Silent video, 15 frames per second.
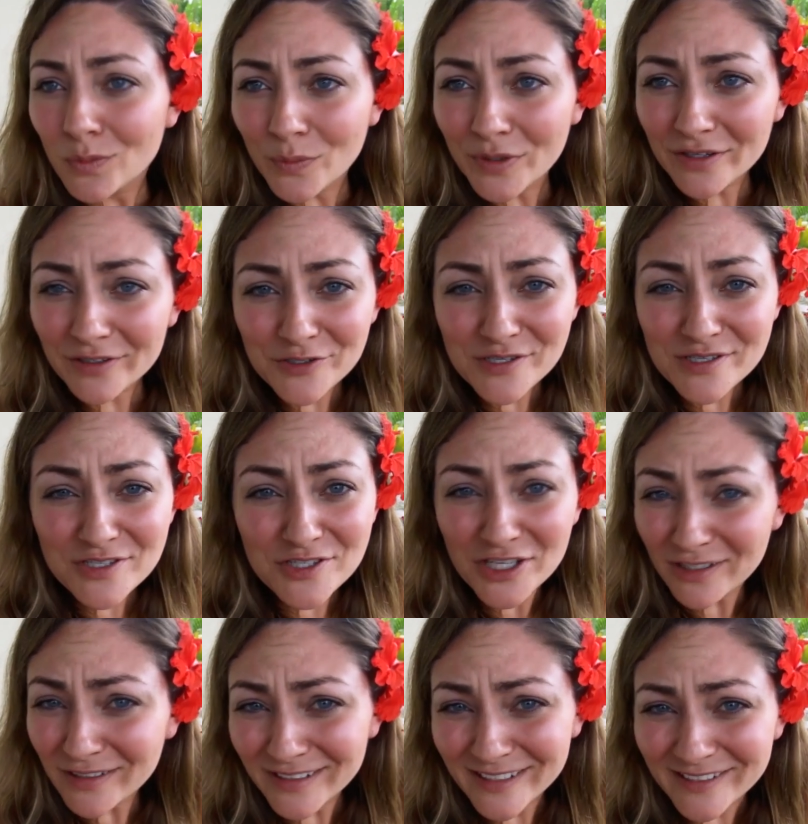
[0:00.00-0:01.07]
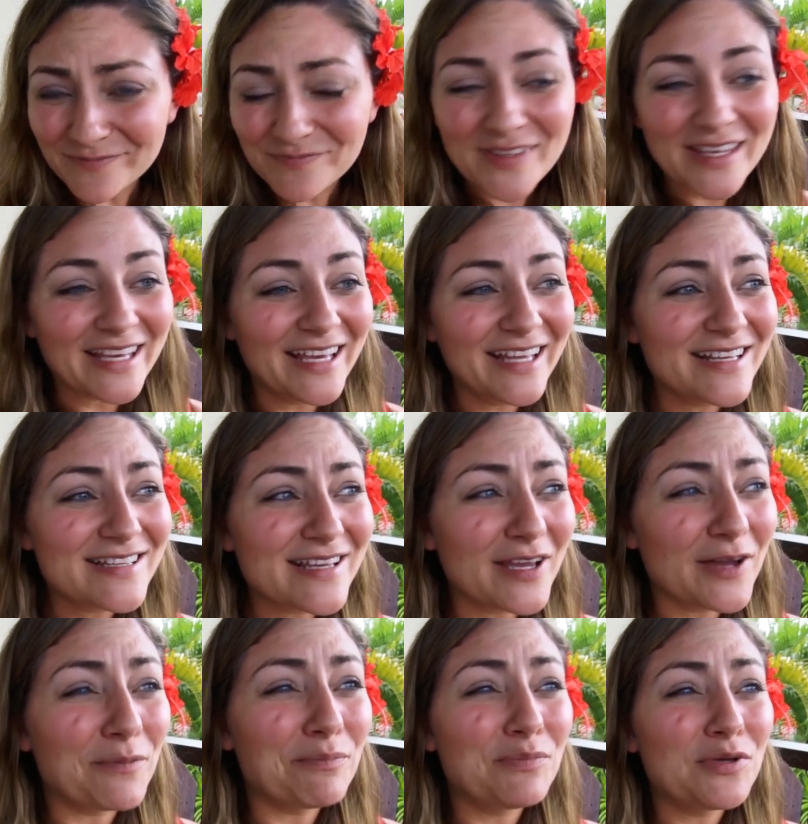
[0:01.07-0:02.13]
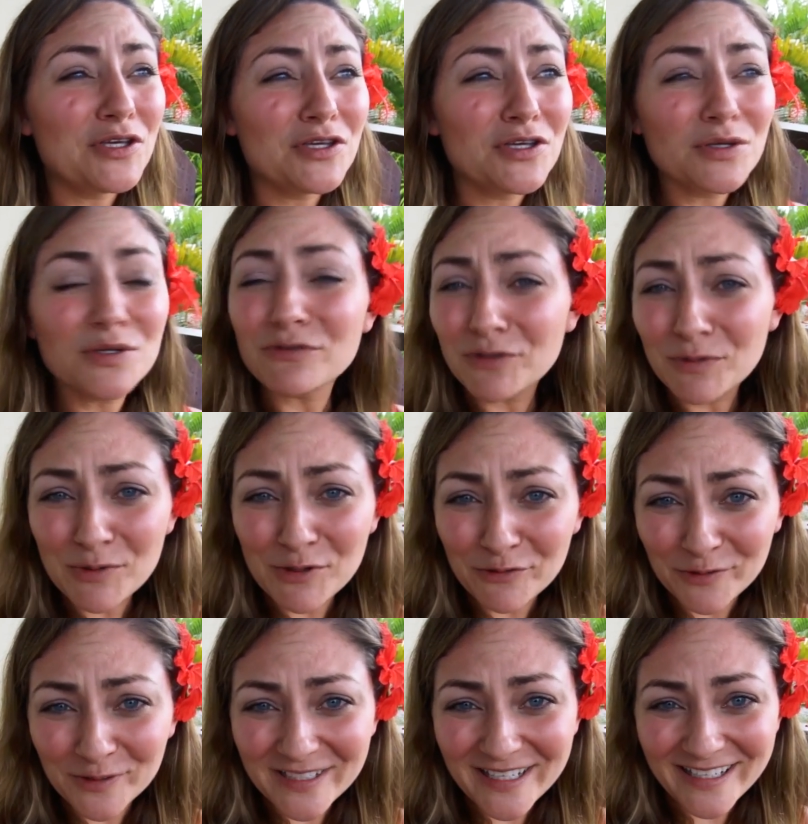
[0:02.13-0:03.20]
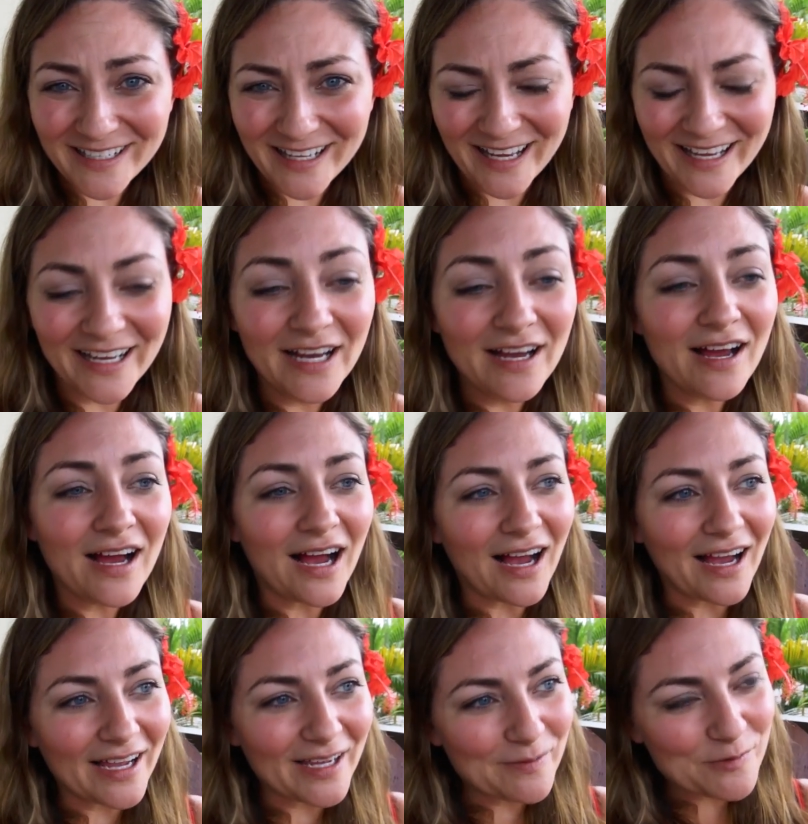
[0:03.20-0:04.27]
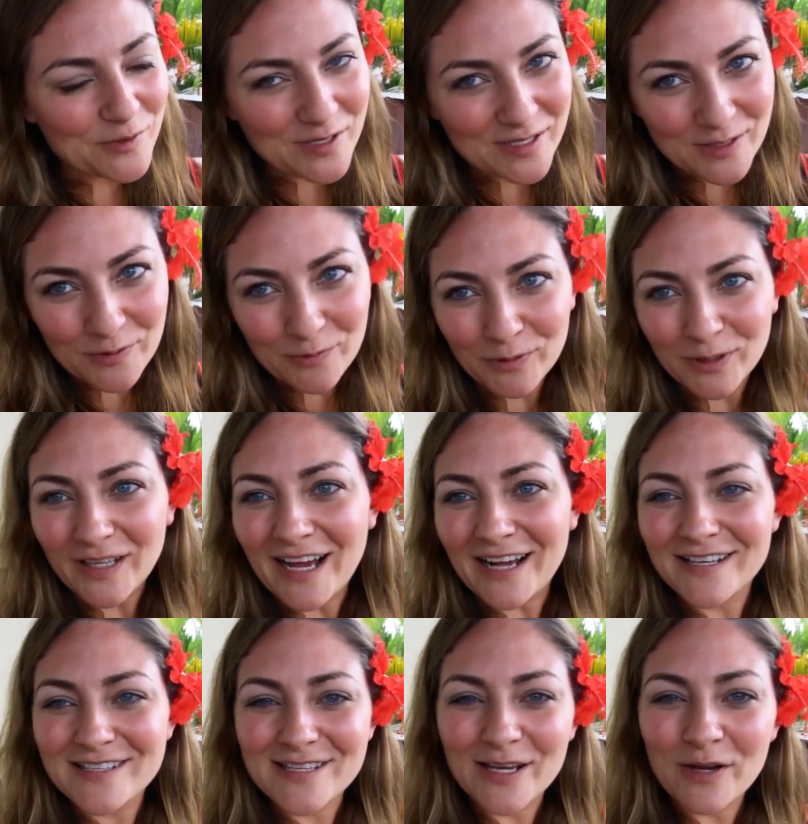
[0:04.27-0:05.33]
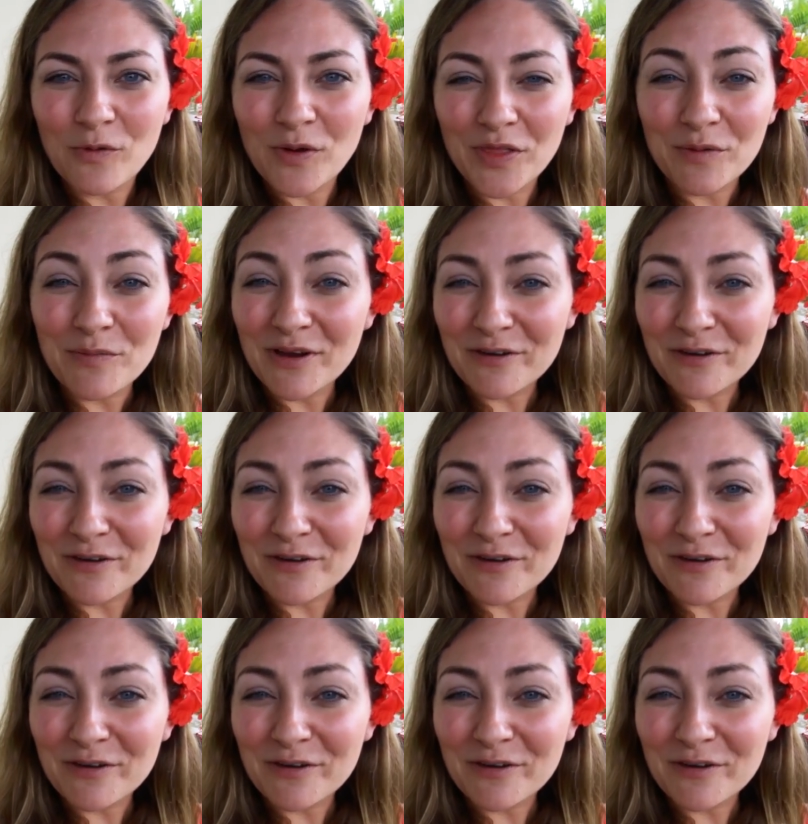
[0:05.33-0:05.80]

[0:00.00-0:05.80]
we are just chilling. It is a beautiful, beautiful day today. I am just relaxing with a